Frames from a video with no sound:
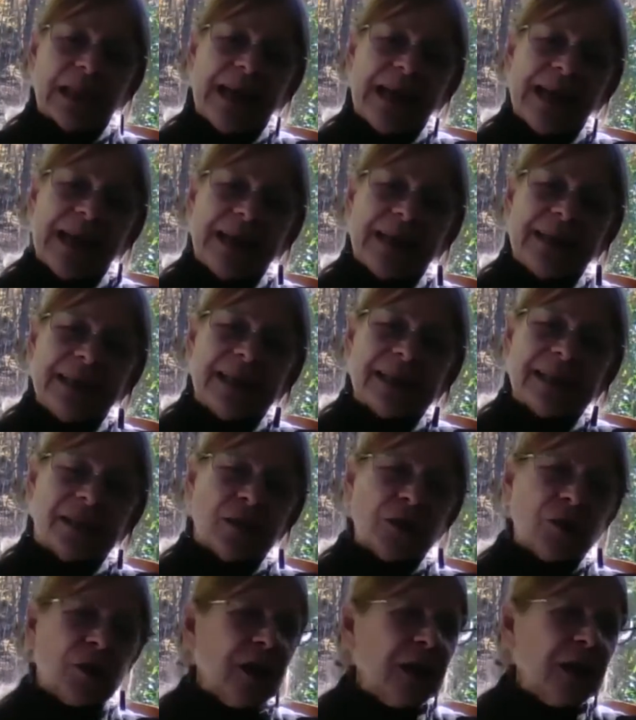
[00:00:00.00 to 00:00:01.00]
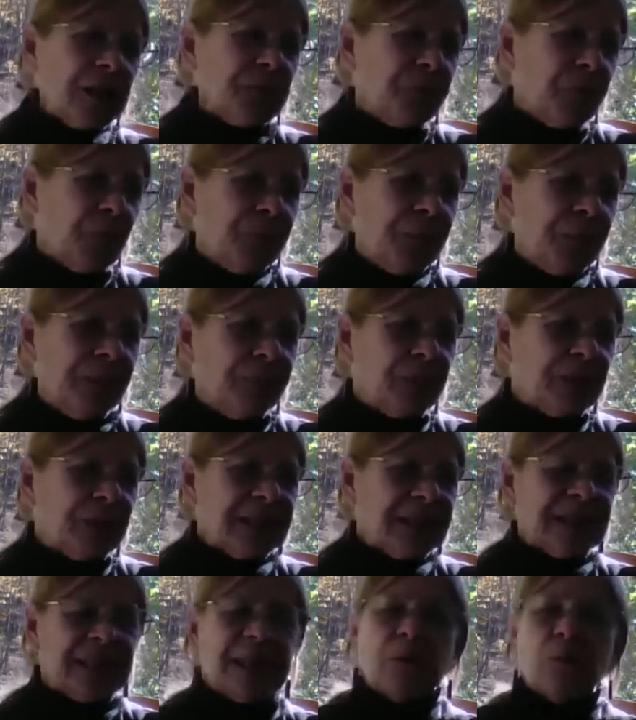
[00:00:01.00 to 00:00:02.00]
And it's a chance for people
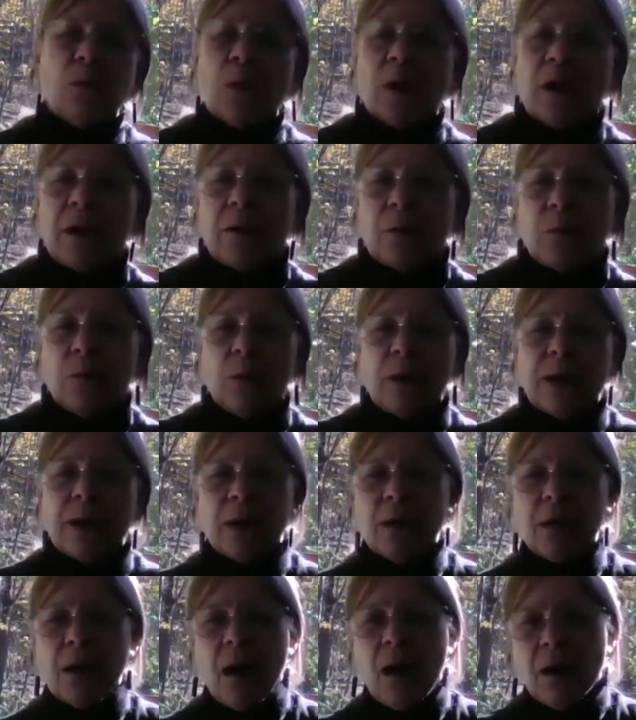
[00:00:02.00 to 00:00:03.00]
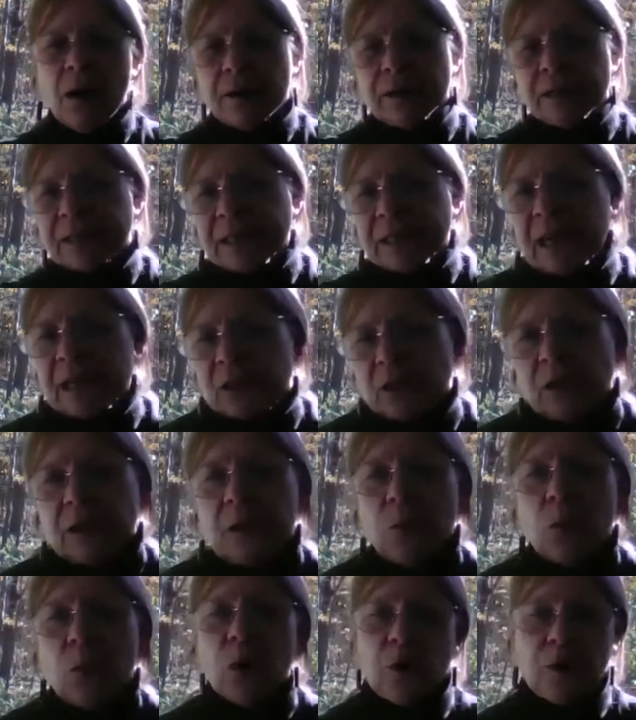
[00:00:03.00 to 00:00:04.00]
to see where artists
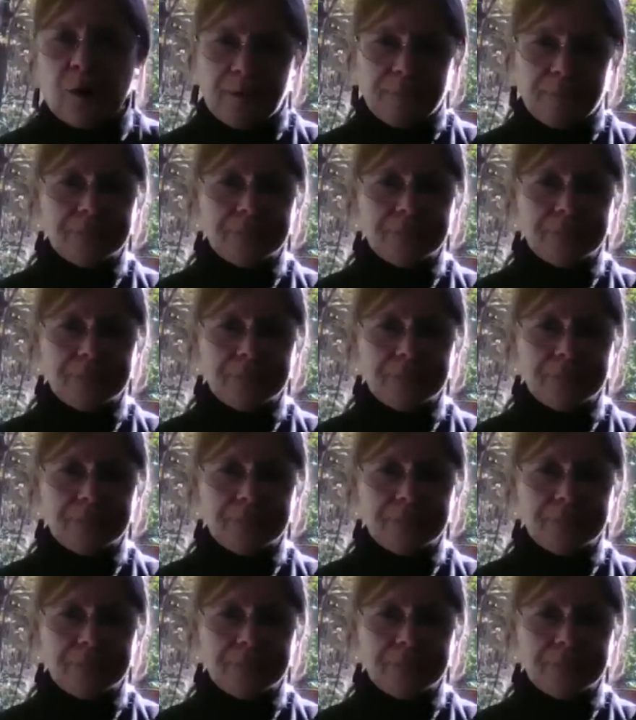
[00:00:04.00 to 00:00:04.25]
actually work.